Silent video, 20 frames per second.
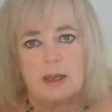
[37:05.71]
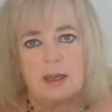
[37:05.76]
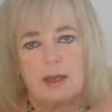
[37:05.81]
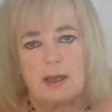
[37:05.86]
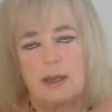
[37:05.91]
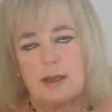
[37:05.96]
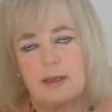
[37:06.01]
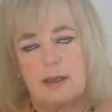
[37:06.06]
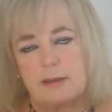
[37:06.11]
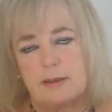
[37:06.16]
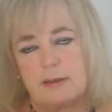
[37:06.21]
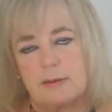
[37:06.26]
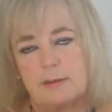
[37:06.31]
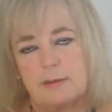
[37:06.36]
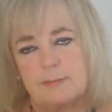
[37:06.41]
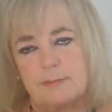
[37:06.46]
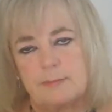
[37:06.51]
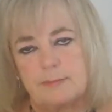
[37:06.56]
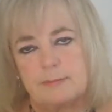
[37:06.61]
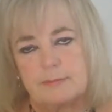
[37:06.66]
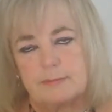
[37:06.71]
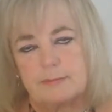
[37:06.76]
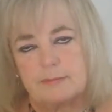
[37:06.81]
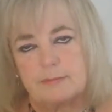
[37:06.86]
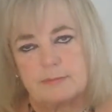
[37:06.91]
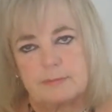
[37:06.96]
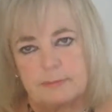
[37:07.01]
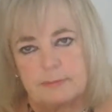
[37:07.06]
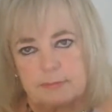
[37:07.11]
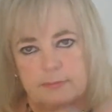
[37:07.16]
And
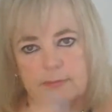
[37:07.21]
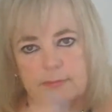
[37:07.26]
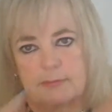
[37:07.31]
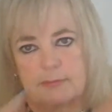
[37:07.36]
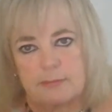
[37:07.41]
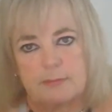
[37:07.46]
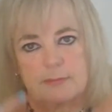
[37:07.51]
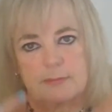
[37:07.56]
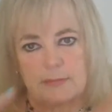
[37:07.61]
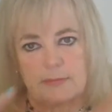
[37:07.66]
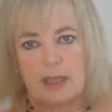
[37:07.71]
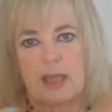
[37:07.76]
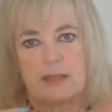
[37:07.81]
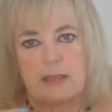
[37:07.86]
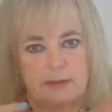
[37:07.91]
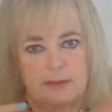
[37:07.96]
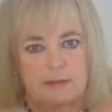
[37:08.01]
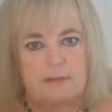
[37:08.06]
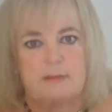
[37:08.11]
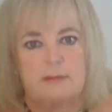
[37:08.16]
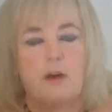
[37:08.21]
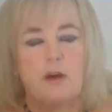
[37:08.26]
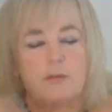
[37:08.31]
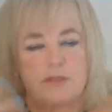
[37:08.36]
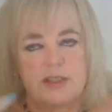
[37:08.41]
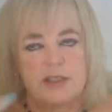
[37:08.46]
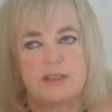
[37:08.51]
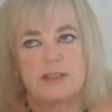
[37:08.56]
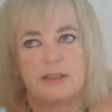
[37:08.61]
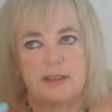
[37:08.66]

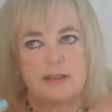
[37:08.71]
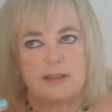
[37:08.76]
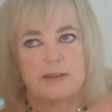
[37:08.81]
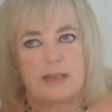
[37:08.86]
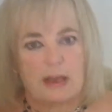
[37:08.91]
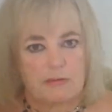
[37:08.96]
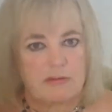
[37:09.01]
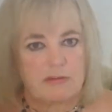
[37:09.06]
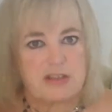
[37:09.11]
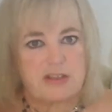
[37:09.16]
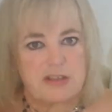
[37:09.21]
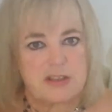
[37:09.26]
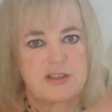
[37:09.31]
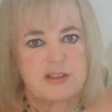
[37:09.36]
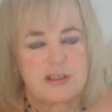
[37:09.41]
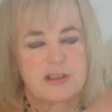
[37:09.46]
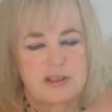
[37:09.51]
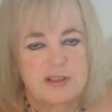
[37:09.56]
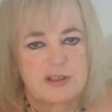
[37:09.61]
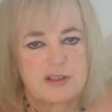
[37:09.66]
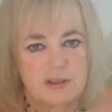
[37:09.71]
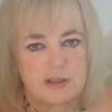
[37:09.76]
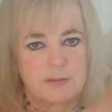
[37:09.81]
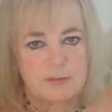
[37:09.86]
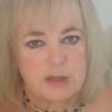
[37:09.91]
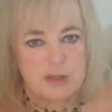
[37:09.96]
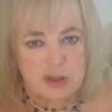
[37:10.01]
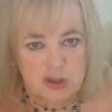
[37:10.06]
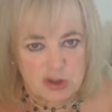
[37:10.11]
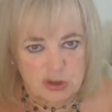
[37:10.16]
obviously that registered to them
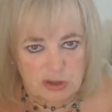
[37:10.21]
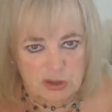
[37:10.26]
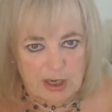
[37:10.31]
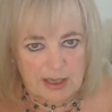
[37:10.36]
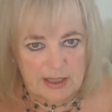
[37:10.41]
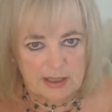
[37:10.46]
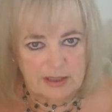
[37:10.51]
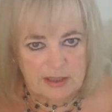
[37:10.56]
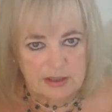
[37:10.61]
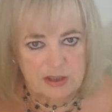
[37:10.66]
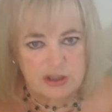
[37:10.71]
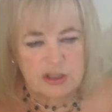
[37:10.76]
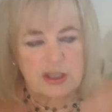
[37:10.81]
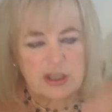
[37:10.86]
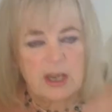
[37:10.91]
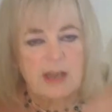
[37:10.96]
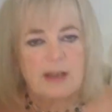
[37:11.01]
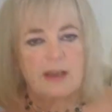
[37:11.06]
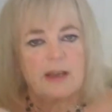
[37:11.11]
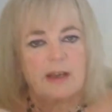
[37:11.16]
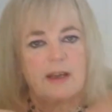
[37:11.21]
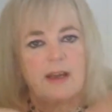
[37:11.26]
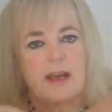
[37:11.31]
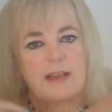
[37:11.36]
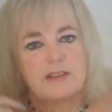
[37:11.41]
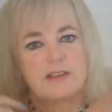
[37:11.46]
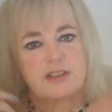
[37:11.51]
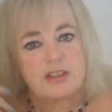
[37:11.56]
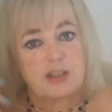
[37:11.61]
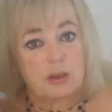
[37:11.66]
as strange.
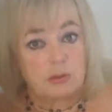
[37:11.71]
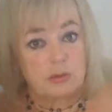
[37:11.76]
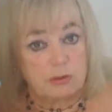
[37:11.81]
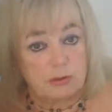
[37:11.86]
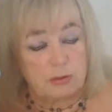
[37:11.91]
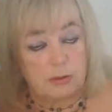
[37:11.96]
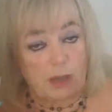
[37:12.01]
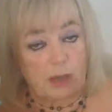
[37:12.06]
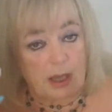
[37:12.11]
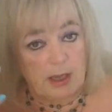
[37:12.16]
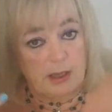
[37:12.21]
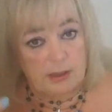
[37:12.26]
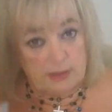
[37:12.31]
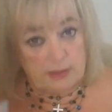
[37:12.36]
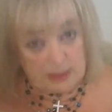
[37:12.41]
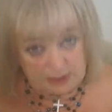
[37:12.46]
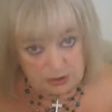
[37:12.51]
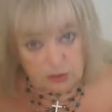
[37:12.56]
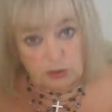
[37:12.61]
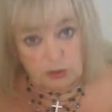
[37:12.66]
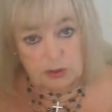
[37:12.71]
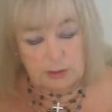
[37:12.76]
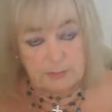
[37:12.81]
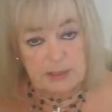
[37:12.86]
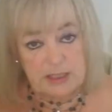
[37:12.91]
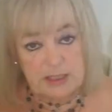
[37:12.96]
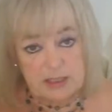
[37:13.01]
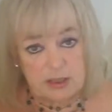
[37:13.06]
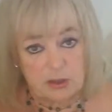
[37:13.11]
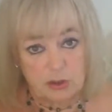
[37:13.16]
And so they took him
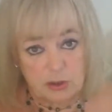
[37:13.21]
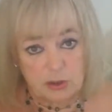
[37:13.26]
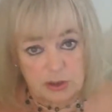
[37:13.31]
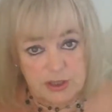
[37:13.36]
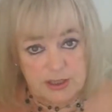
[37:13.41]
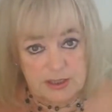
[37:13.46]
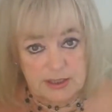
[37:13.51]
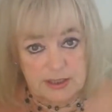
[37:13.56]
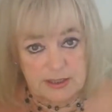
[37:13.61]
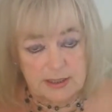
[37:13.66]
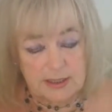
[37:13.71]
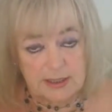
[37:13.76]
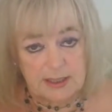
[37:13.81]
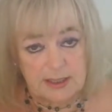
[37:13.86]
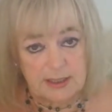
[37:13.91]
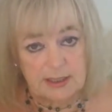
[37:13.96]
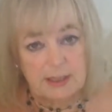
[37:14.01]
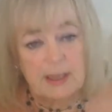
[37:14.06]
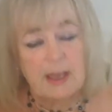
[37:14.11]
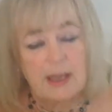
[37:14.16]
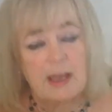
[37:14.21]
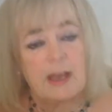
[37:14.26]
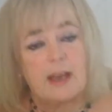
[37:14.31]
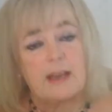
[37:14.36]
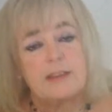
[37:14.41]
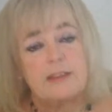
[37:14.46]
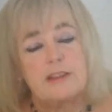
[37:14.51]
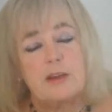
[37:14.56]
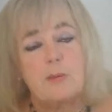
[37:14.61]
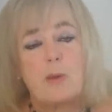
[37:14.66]
into custody,
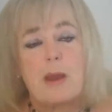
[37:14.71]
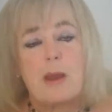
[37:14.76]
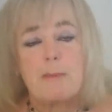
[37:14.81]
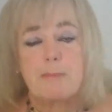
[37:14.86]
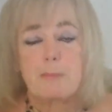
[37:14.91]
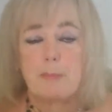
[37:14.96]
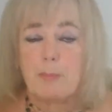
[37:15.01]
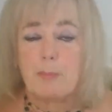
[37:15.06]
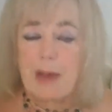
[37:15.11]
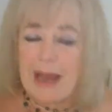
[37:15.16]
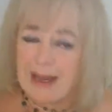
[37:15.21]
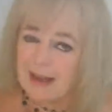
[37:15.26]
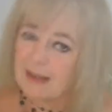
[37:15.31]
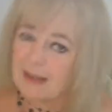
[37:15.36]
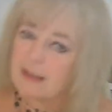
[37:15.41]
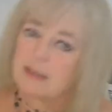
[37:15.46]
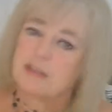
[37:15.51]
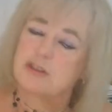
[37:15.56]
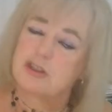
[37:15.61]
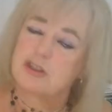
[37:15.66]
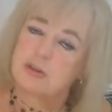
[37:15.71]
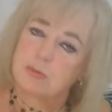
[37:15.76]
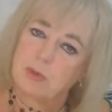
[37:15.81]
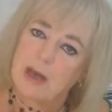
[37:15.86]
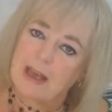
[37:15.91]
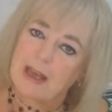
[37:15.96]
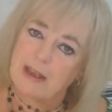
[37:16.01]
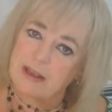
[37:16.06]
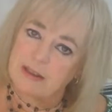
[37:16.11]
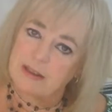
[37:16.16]
and they went back to
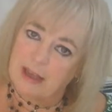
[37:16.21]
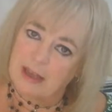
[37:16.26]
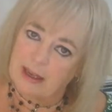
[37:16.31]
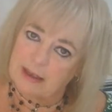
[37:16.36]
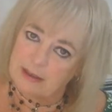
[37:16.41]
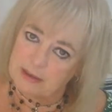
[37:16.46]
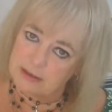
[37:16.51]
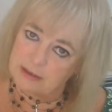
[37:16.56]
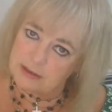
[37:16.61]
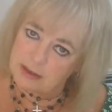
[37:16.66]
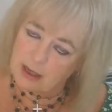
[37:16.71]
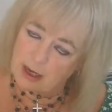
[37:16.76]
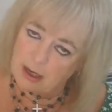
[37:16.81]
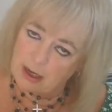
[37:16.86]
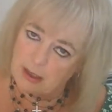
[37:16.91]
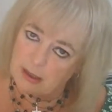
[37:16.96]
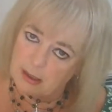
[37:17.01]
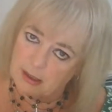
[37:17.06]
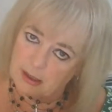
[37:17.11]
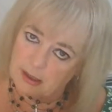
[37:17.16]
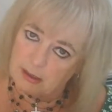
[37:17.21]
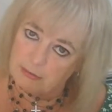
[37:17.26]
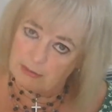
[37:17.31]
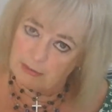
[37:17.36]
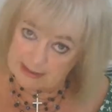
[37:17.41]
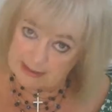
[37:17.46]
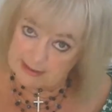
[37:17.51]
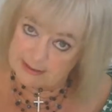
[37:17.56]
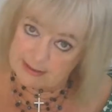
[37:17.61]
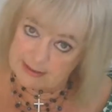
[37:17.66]
where they had
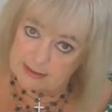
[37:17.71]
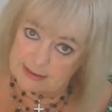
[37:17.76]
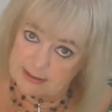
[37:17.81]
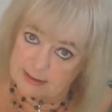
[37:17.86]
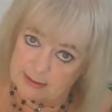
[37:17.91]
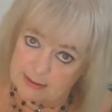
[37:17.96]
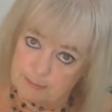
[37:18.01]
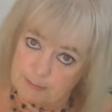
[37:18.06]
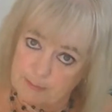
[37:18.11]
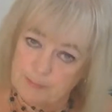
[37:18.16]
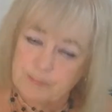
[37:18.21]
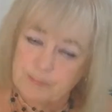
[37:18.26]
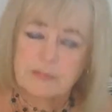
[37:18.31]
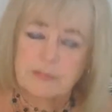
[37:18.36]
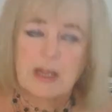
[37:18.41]
arrested him.